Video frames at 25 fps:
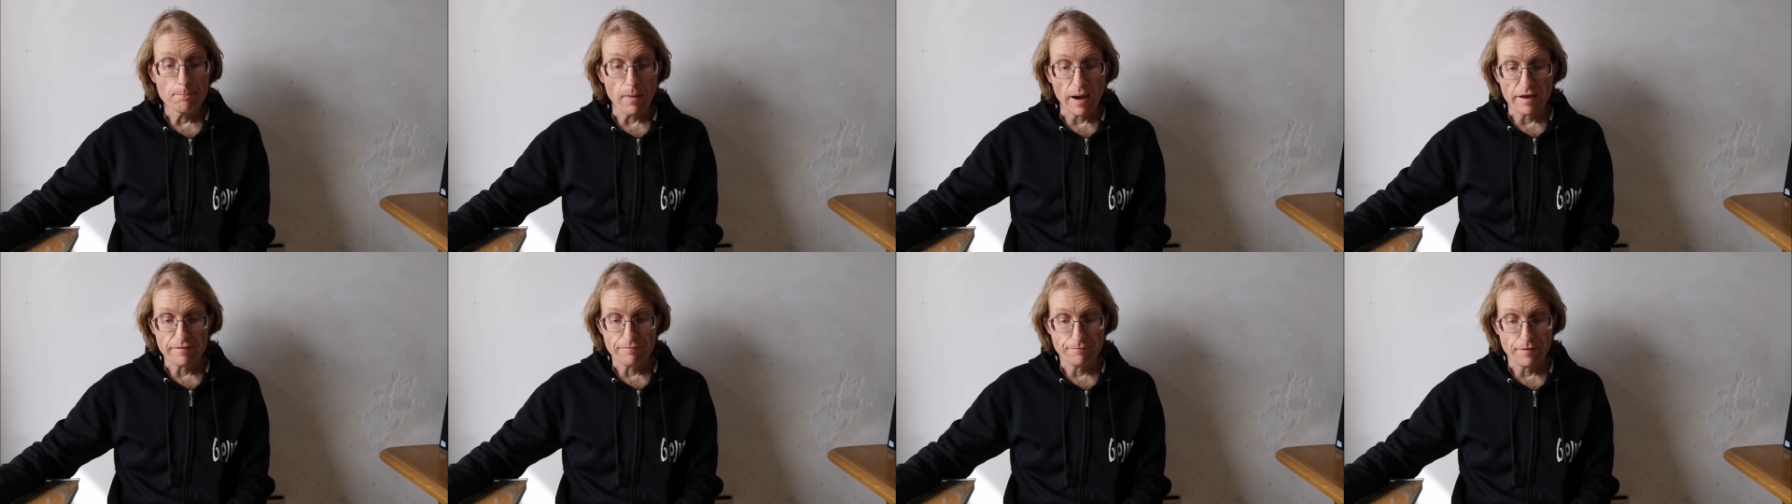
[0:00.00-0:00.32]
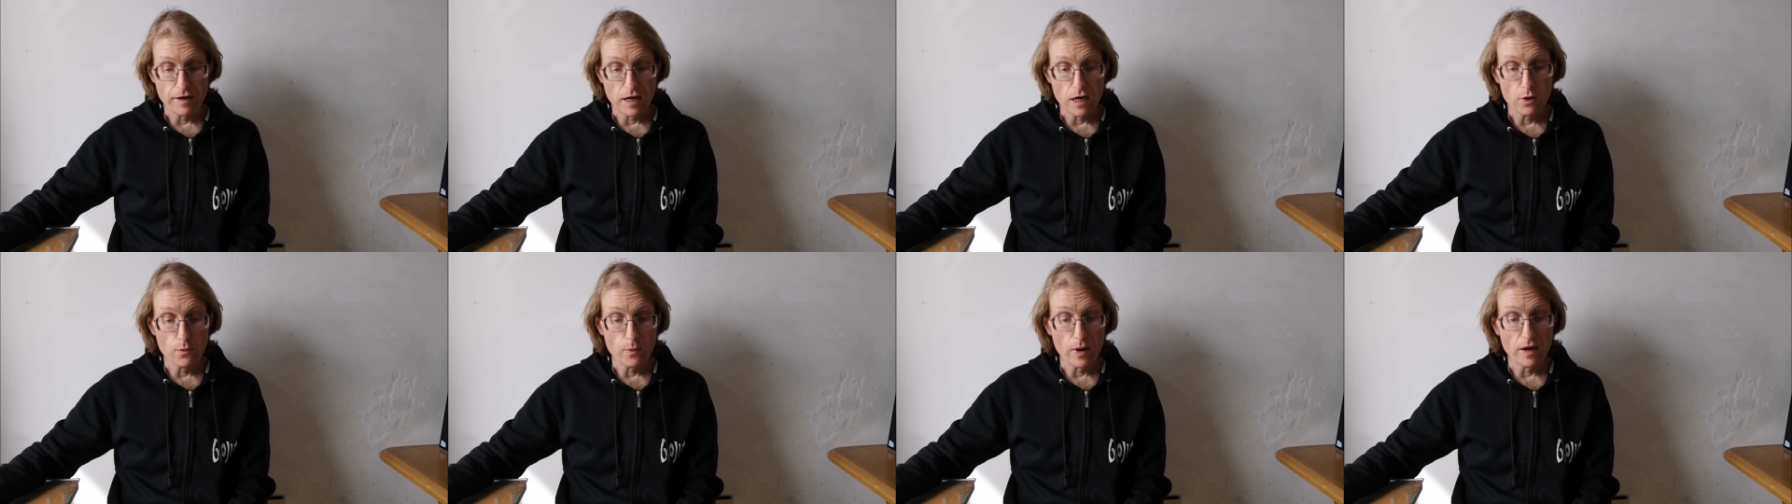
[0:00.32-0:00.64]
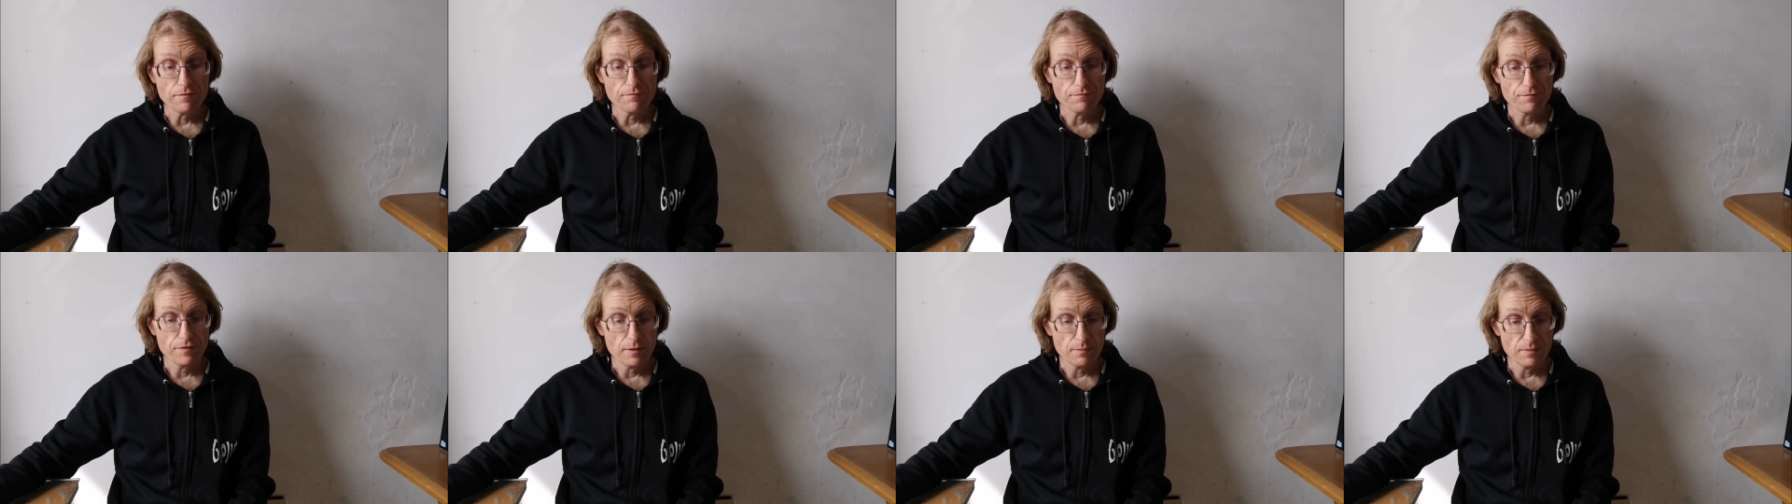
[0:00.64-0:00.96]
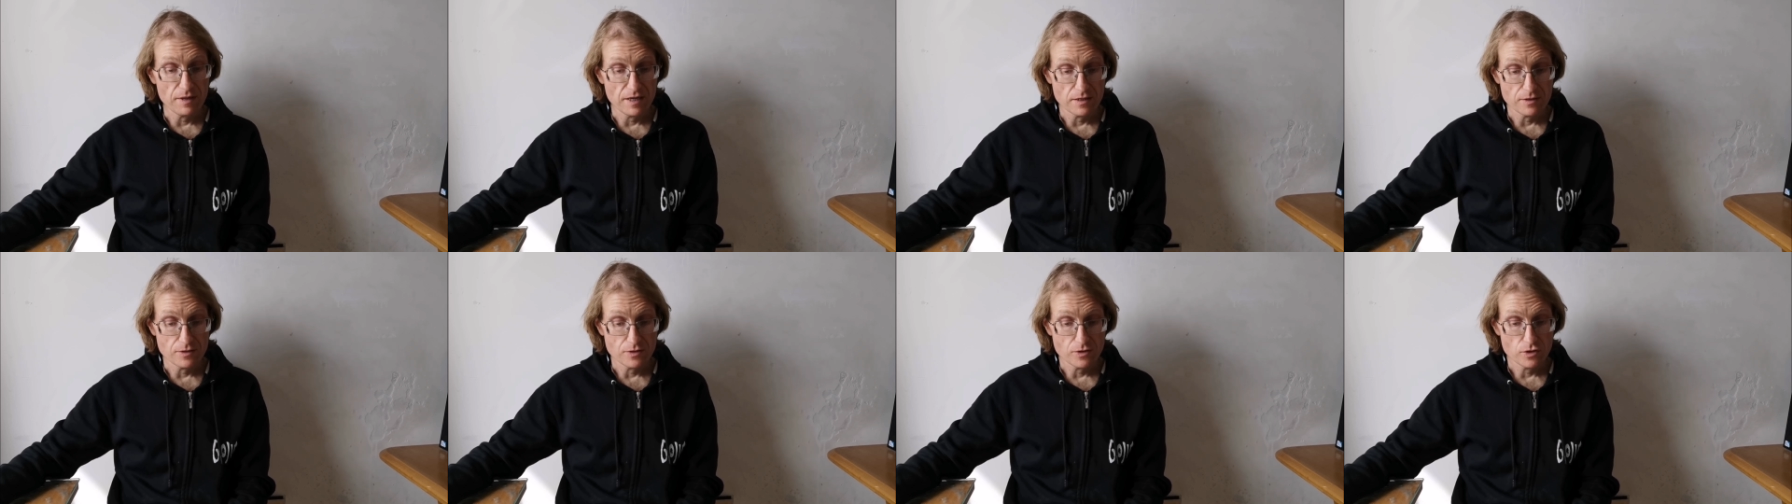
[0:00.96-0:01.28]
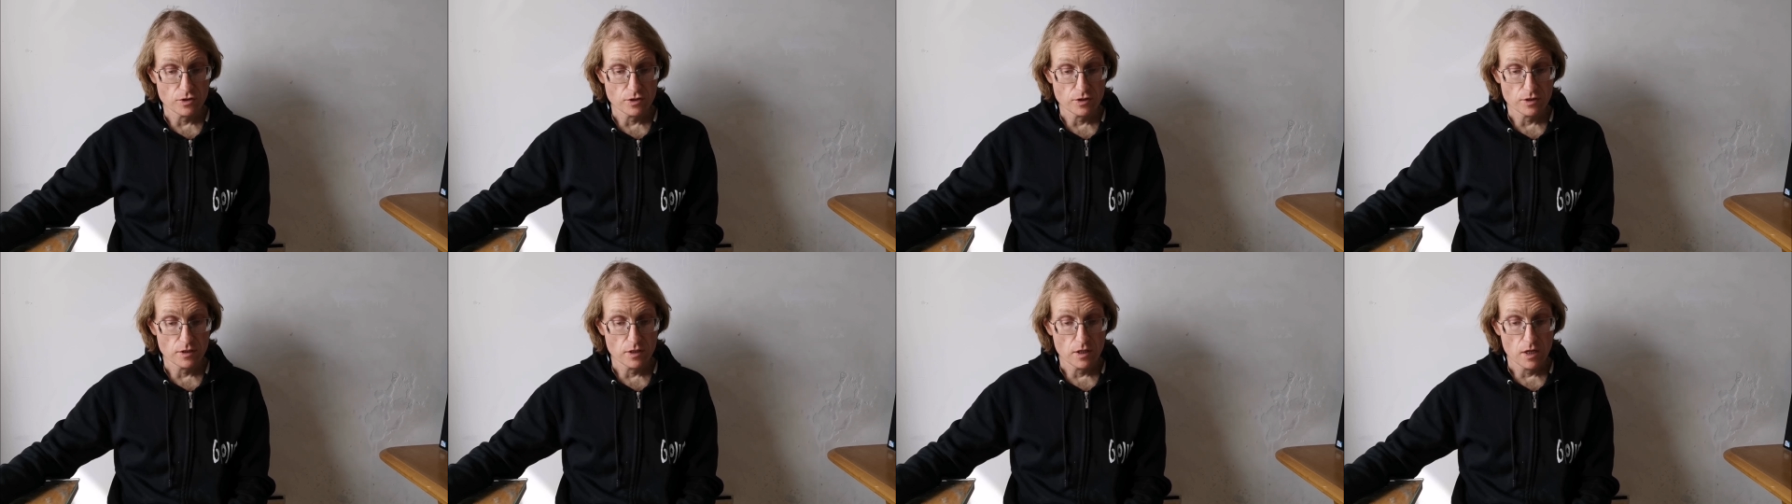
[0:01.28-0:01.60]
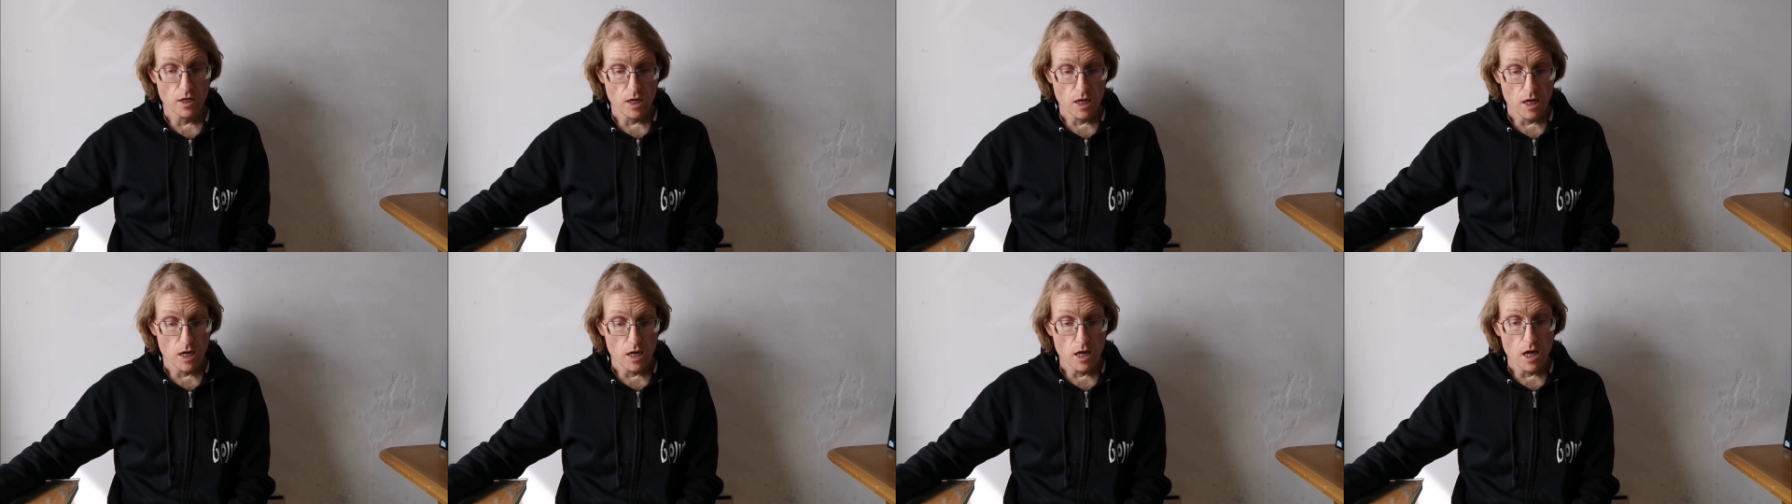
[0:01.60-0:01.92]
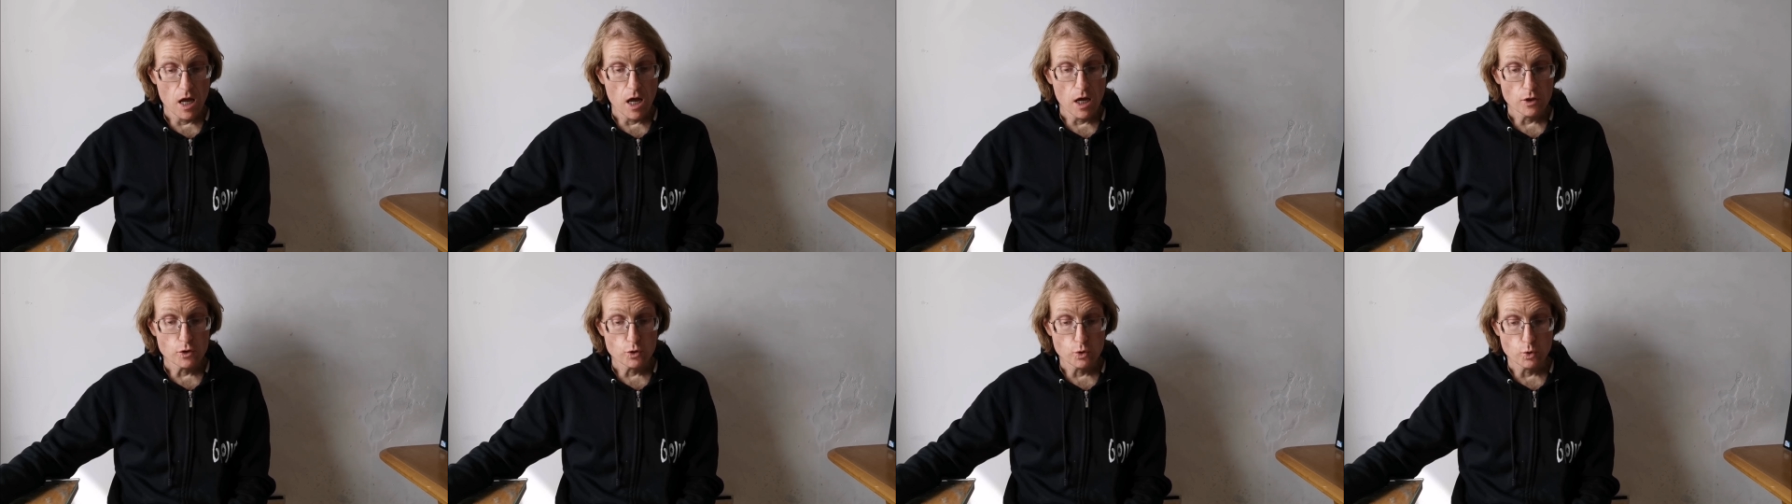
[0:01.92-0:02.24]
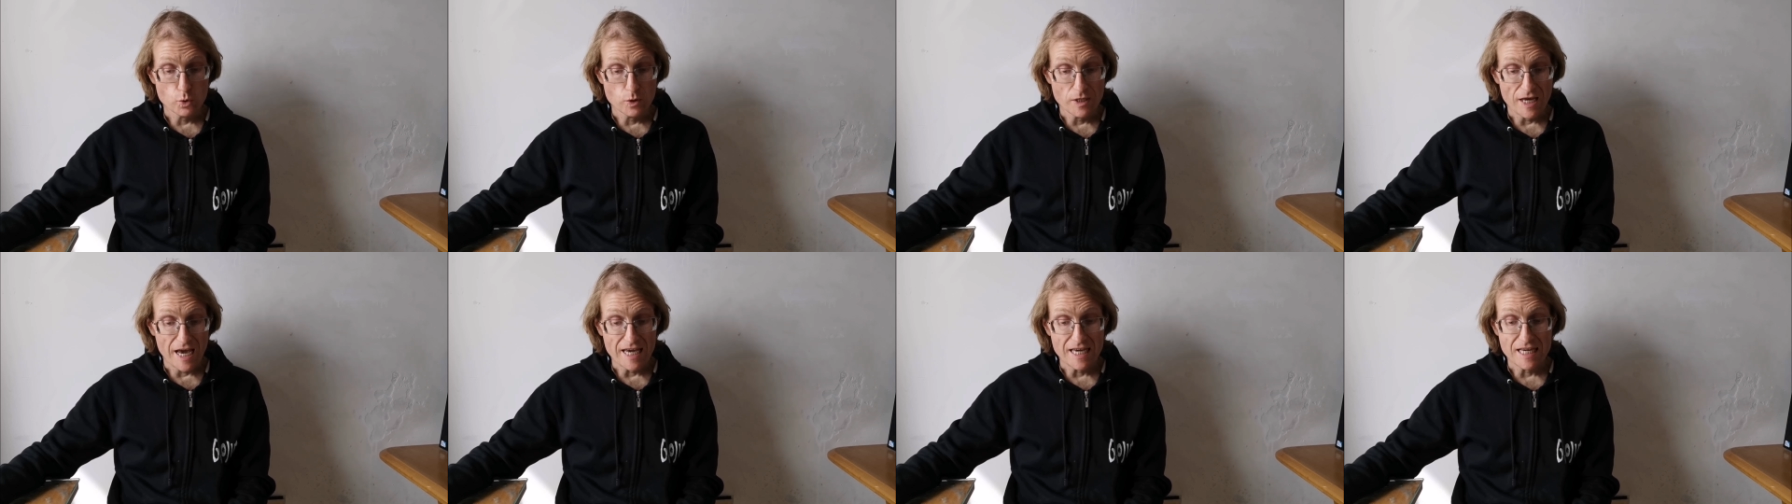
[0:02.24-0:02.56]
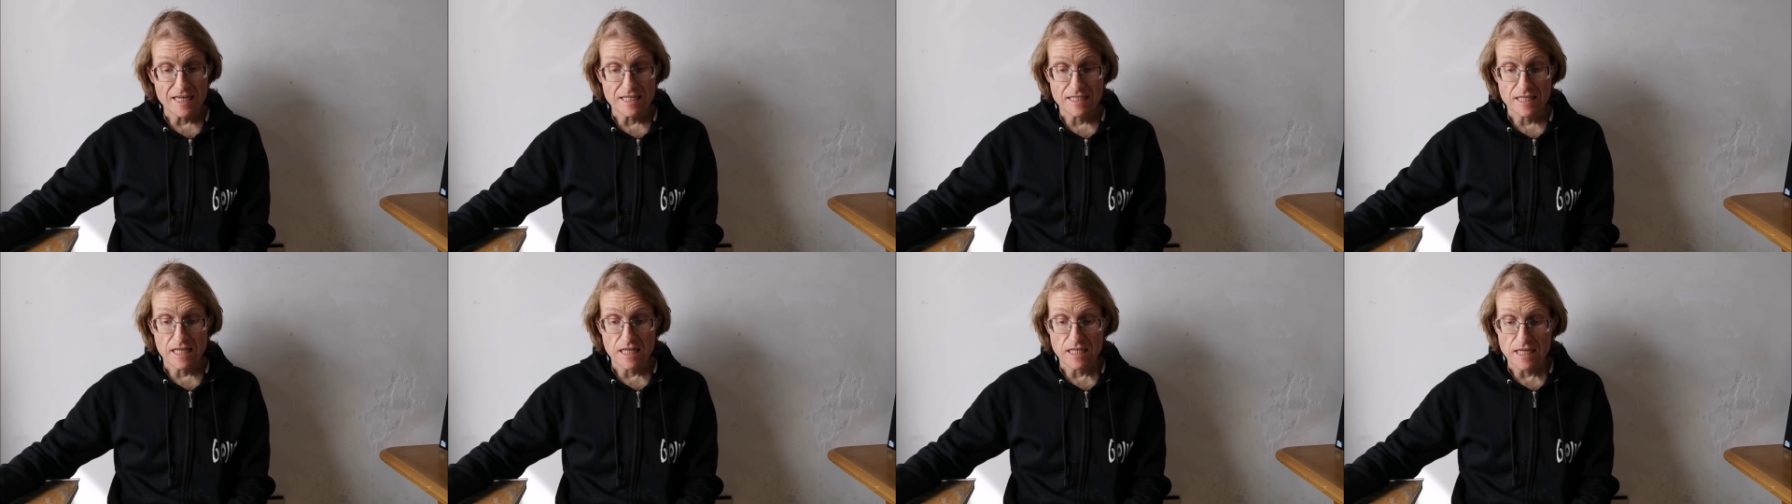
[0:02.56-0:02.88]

My fellow amphibians, today is